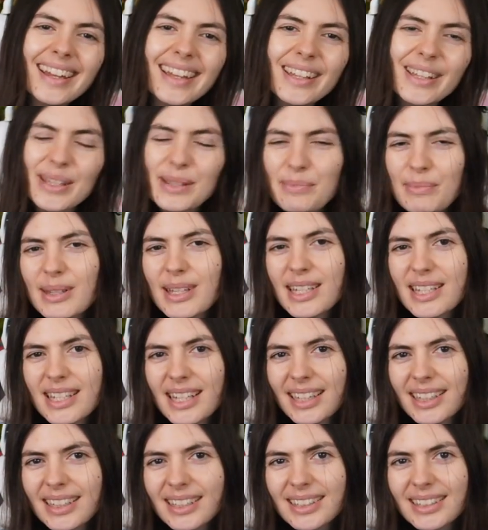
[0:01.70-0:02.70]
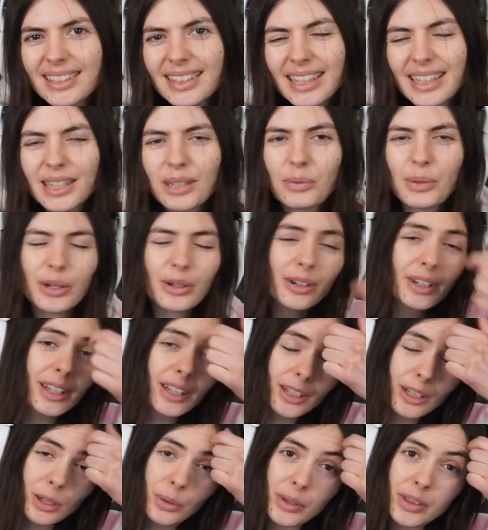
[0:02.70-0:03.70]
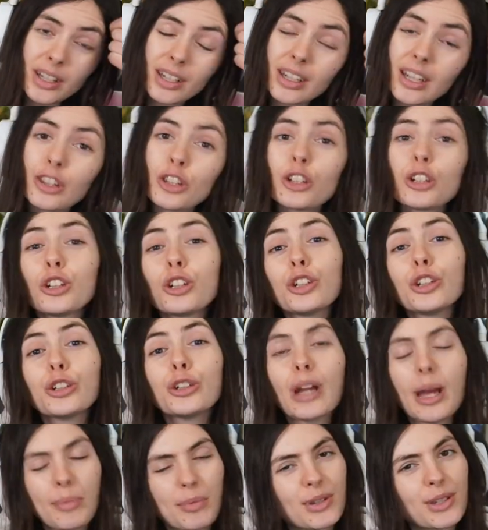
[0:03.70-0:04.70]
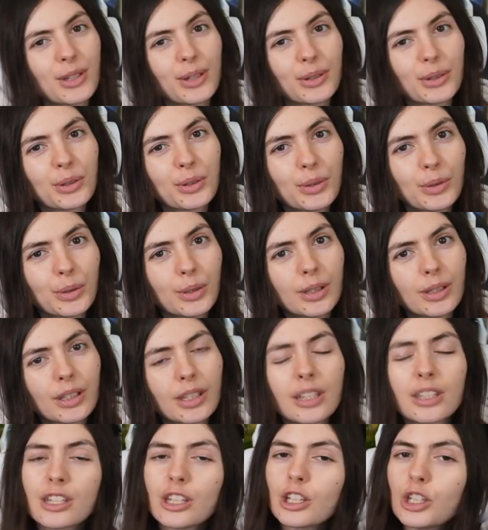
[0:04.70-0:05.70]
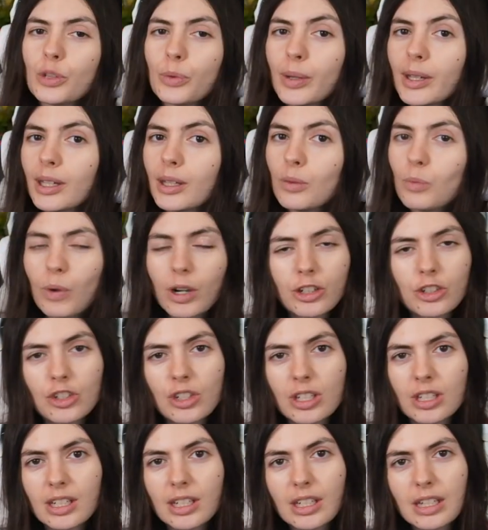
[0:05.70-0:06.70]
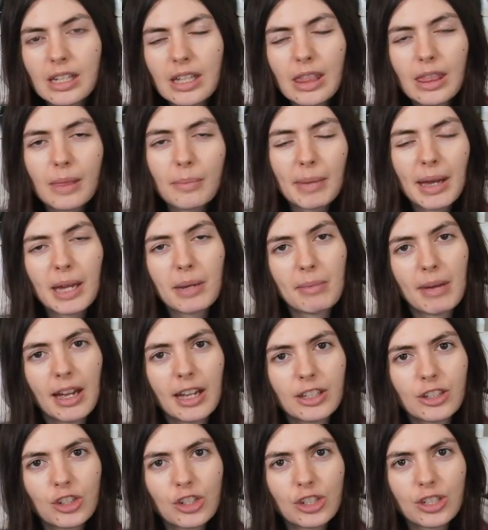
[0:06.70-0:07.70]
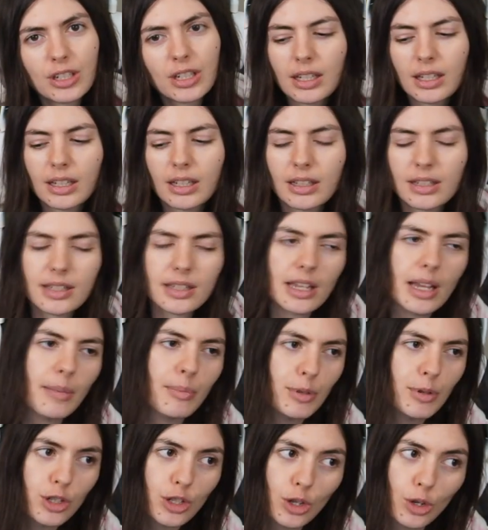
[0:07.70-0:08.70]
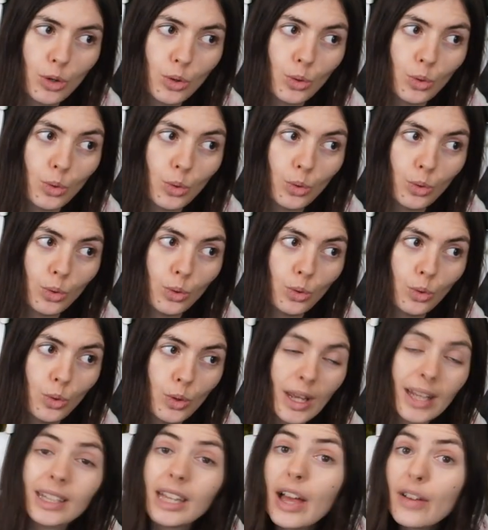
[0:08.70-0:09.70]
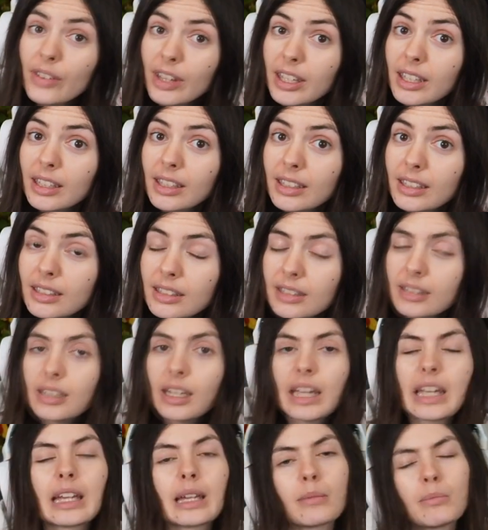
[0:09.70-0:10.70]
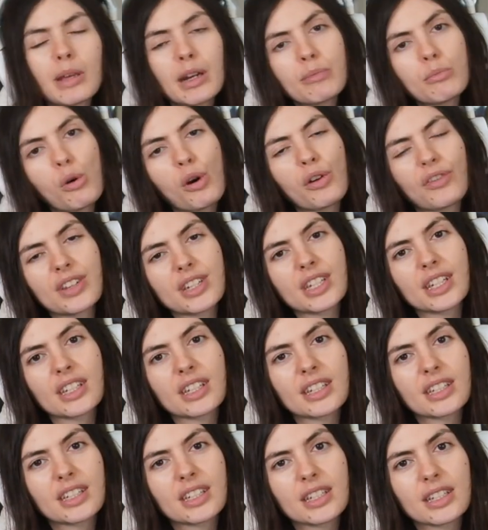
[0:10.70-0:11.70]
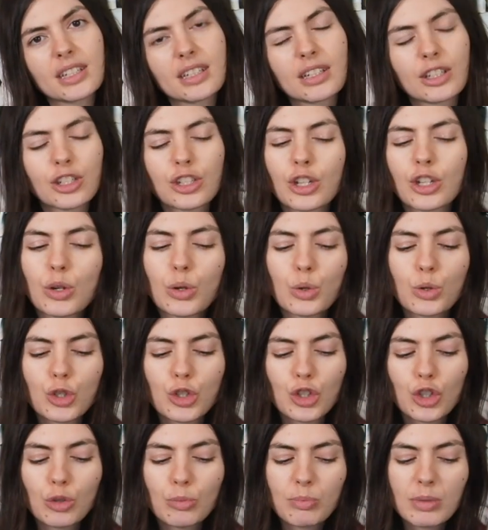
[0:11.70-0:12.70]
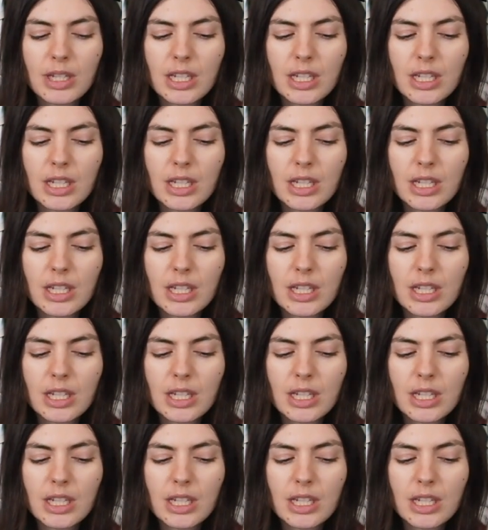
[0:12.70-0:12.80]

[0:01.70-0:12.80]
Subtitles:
it's me, Zell, and we are here with another episode, continuing watching The Bad Batch. It's episode 11 and Metamorphosis, so it